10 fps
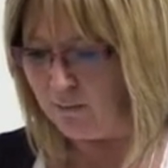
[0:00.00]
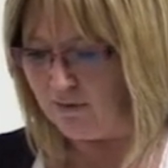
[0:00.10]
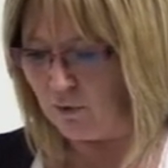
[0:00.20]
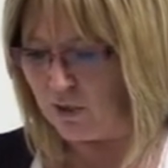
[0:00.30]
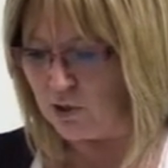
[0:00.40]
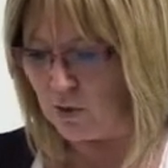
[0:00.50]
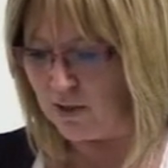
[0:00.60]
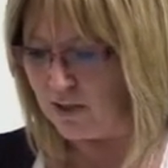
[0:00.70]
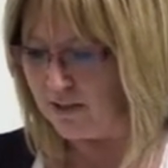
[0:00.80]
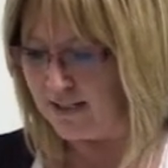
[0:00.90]
before he
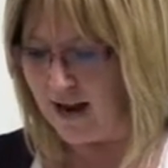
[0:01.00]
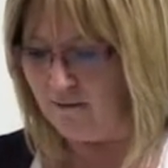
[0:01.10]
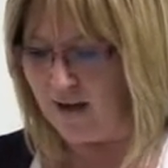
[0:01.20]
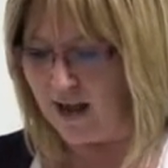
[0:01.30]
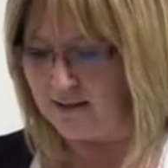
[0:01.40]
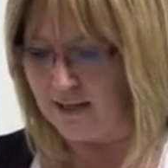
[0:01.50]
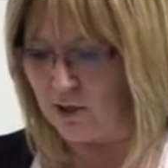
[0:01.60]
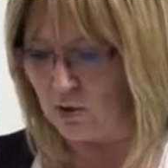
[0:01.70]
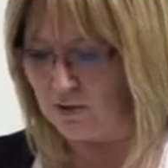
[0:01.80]
joined the staff at St.